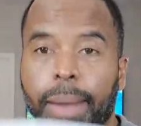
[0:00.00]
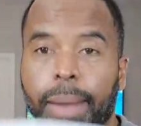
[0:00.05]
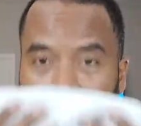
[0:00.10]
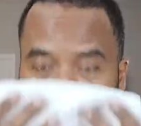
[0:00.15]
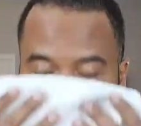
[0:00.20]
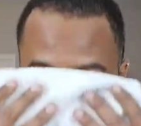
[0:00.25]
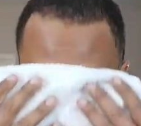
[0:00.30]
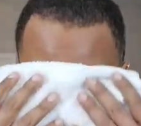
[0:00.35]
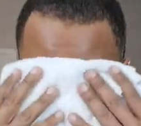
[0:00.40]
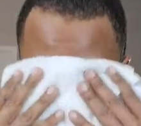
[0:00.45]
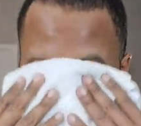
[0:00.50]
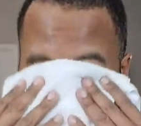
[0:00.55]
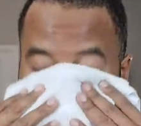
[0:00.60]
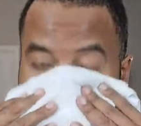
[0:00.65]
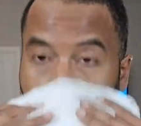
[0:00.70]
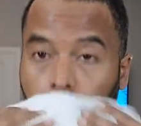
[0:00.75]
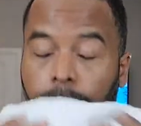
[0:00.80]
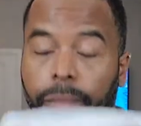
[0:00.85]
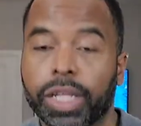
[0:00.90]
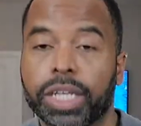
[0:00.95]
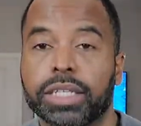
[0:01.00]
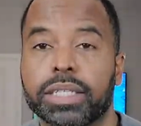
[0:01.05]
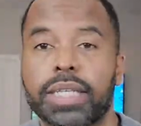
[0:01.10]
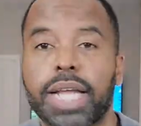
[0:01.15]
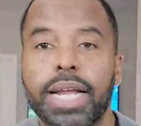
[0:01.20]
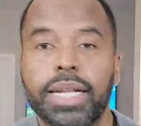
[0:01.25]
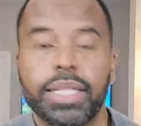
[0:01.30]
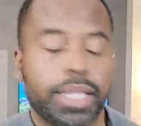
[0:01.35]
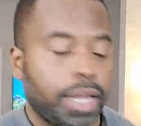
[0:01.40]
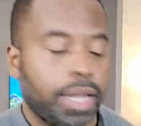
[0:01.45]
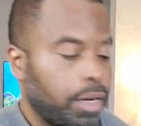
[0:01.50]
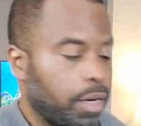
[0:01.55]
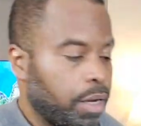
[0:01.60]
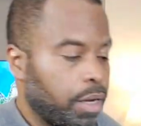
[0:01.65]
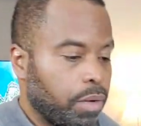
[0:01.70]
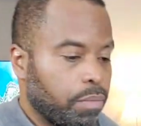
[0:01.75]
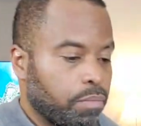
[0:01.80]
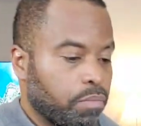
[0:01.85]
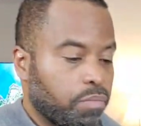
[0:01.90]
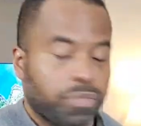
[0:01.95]
It's a site that
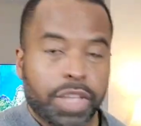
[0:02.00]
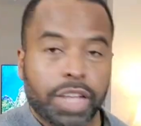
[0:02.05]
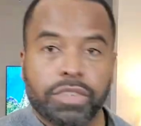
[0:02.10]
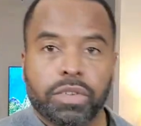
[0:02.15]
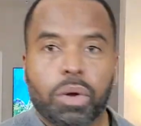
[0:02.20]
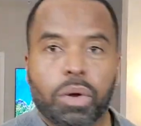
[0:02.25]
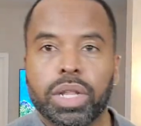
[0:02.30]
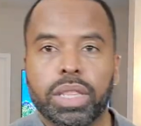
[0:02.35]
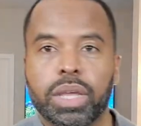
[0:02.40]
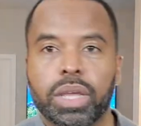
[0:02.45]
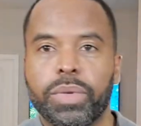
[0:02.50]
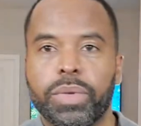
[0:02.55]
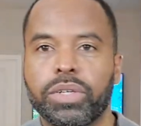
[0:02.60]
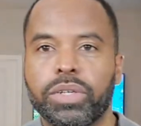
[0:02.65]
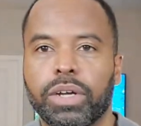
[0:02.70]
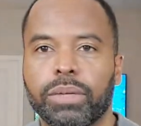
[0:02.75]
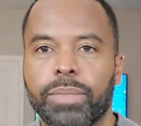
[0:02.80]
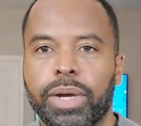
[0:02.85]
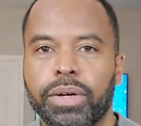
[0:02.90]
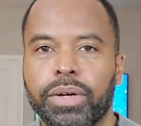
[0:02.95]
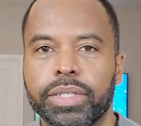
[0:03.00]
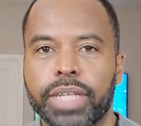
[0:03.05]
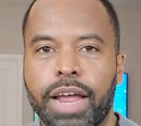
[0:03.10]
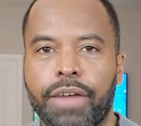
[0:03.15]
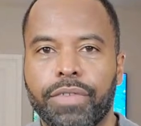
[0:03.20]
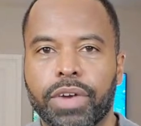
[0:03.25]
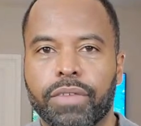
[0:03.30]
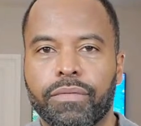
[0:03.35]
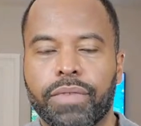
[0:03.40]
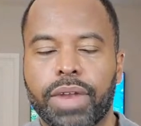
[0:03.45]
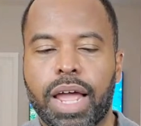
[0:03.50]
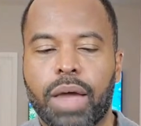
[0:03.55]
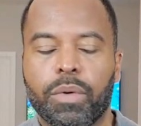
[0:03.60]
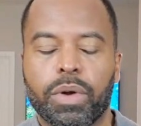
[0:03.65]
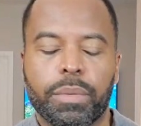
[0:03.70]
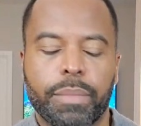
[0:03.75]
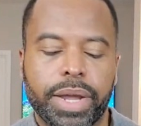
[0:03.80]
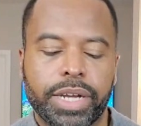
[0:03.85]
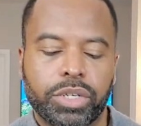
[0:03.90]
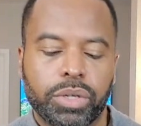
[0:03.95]
that's the only thing we talk about is African Fly.
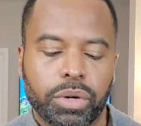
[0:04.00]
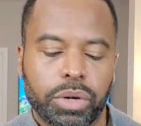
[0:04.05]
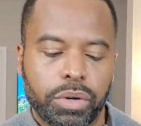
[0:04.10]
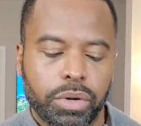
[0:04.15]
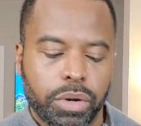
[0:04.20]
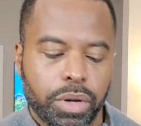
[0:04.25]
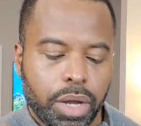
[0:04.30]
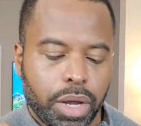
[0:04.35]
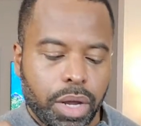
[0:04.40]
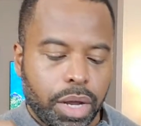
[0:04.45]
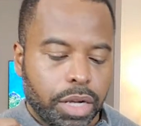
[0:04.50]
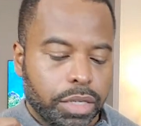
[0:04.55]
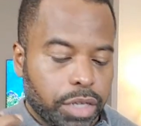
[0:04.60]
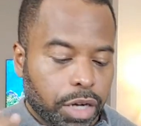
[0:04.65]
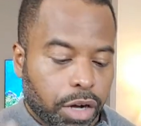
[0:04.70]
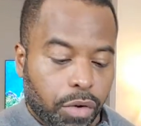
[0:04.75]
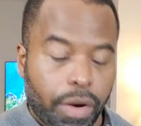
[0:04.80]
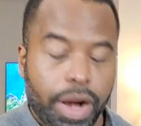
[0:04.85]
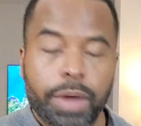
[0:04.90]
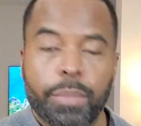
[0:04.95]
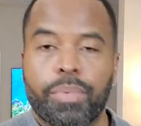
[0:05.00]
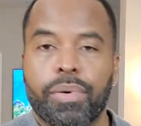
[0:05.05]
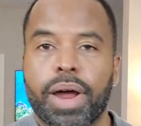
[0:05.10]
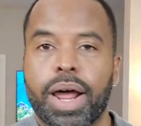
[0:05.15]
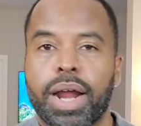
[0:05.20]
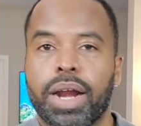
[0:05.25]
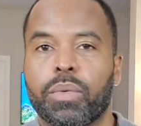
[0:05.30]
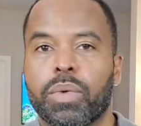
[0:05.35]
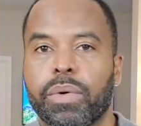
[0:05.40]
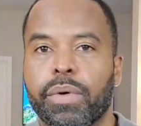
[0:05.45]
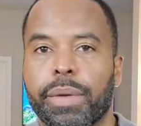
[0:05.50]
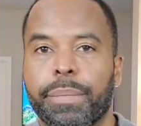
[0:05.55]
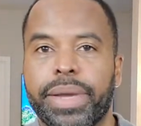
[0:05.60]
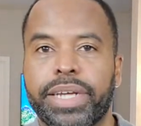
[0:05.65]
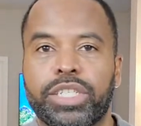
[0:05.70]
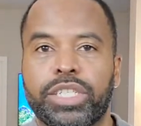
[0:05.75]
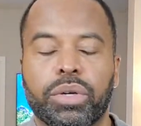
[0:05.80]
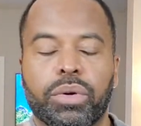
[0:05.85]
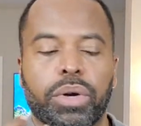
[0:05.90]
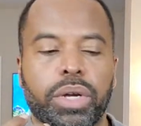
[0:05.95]
We want to make sure you, it's a great product. We want to
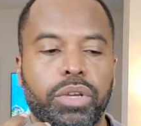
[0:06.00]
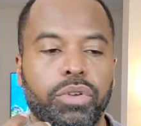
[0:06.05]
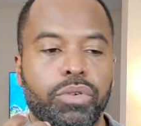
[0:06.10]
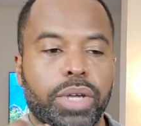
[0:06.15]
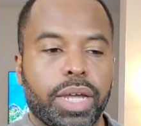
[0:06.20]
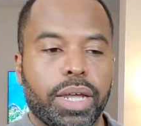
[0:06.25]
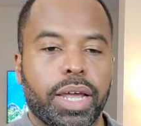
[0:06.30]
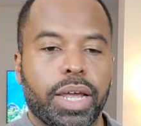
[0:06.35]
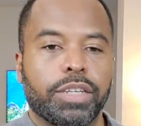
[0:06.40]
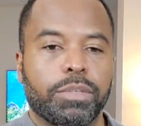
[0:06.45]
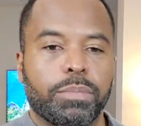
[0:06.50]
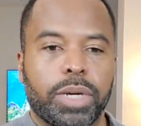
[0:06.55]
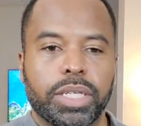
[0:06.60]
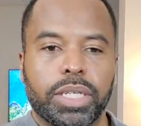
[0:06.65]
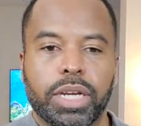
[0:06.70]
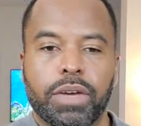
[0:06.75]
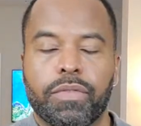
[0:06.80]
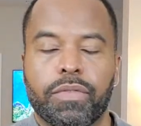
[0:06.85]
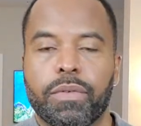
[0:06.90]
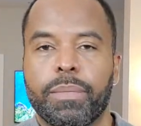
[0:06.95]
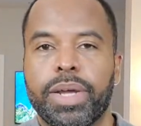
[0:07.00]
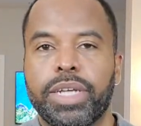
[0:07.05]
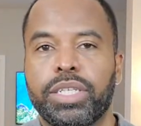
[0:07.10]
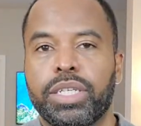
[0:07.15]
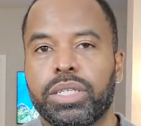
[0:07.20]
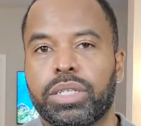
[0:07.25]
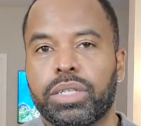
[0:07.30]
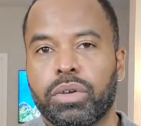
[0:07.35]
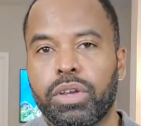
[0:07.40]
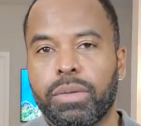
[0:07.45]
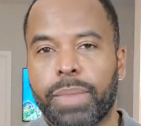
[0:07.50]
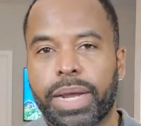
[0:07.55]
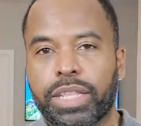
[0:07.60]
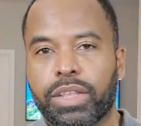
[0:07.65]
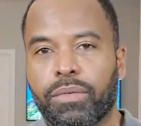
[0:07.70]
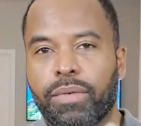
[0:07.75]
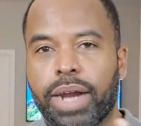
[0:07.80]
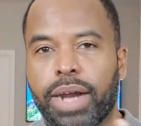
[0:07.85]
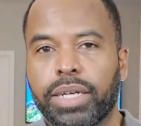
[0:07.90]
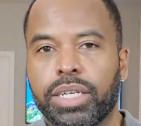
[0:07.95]
make sure you get as much information so you make
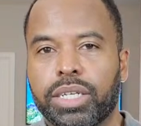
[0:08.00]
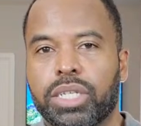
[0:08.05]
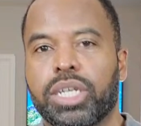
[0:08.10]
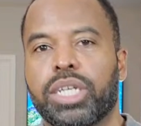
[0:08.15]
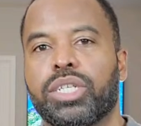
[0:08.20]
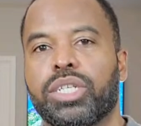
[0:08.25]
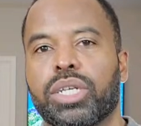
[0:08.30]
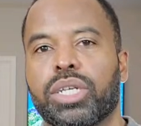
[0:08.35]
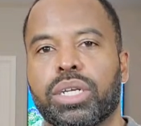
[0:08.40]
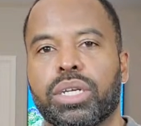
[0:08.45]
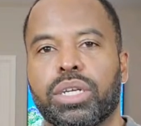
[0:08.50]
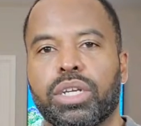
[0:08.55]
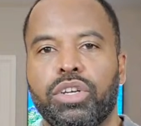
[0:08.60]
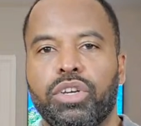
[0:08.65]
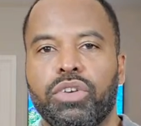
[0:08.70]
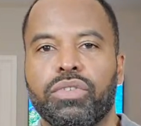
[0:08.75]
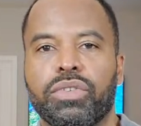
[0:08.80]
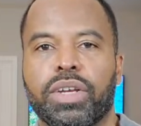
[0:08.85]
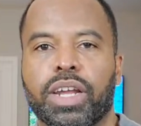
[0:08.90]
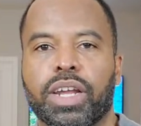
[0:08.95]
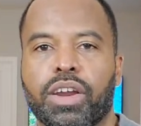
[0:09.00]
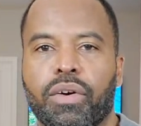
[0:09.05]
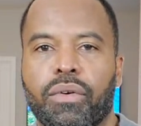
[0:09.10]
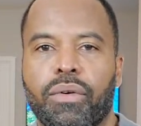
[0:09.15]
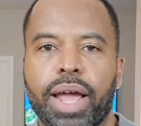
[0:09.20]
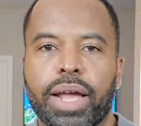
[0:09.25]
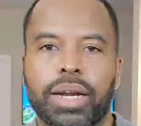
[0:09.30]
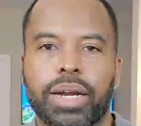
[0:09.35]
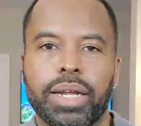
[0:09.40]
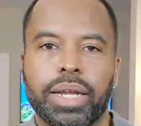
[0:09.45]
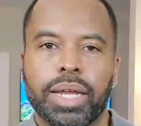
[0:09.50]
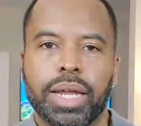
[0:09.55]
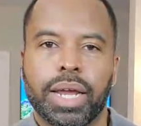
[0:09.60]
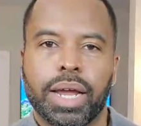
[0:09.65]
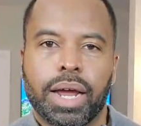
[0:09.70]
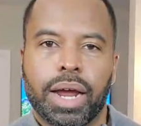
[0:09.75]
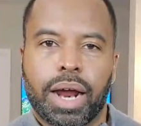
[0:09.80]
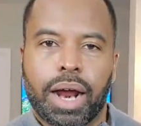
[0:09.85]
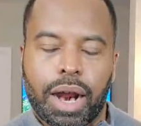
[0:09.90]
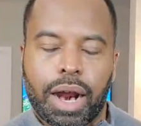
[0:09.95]
the right decision. You're using it correctly.
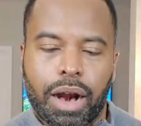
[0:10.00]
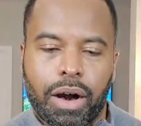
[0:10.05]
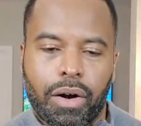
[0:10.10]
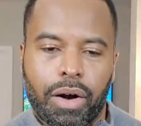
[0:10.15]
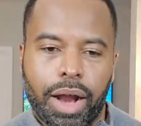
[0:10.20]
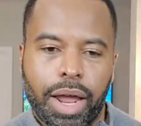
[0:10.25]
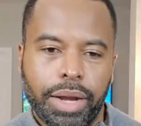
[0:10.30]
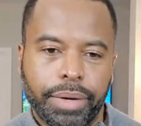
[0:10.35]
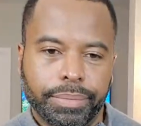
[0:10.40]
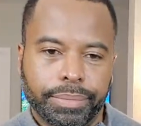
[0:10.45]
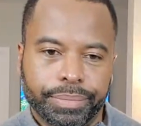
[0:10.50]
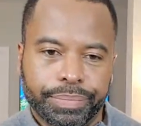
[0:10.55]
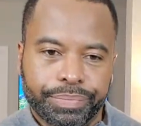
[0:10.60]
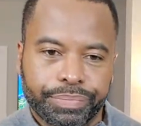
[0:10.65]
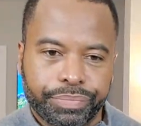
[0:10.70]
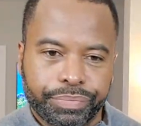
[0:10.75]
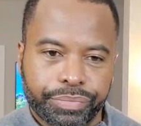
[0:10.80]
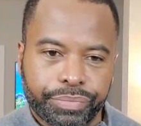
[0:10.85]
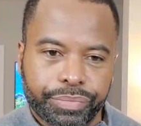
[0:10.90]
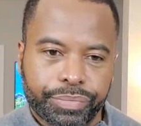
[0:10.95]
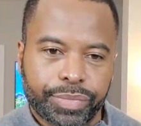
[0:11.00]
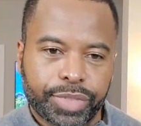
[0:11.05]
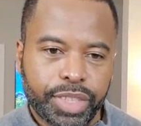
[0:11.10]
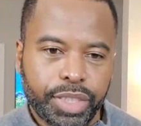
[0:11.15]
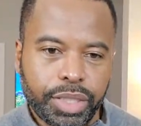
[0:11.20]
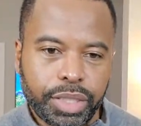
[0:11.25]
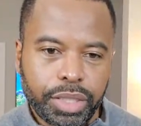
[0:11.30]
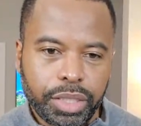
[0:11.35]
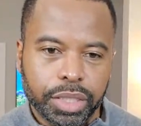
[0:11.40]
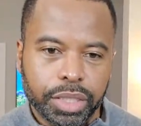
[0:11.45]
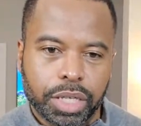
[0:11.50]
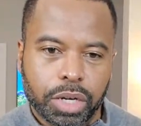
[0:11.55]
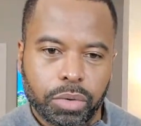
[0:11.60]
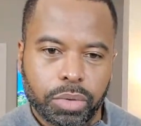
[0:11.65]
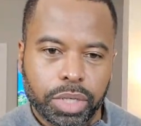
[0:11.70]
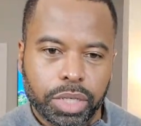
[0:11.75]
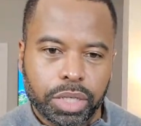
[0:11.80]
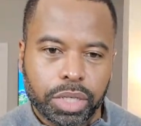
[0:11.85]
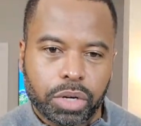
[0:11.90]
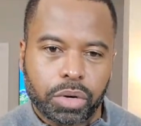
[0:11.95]
All right.
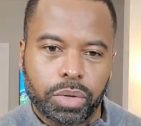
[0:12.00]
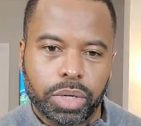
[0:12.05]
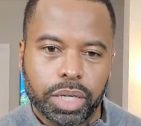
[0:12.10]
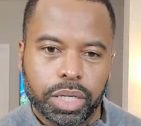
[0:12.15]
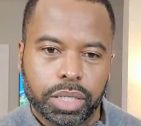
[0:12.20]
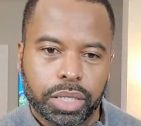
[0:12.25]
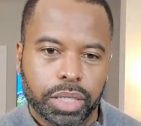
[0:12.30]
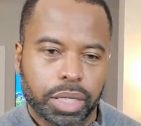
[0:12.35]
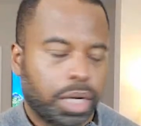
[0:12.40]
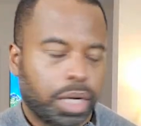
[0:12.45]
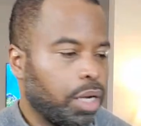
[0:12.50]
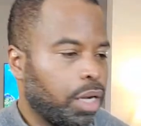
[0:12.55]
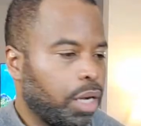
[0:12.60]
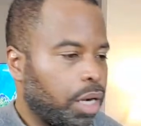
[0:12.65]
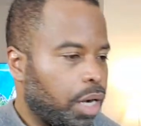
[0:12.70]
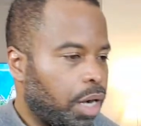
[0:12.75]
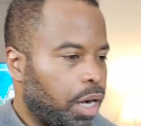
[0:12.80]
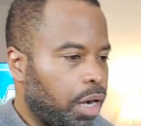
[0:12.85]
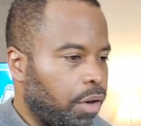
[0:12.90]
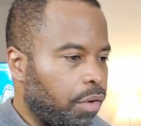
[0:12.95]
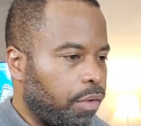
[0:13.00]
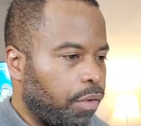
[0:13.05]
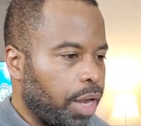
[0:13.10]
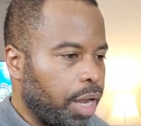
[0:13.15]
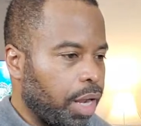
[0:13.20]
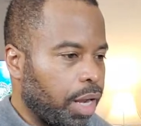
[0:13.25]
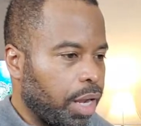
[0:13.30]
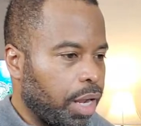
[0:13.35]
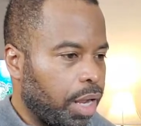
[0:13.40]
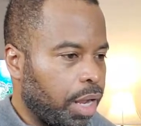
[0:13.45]
Coolness, coolness. All right.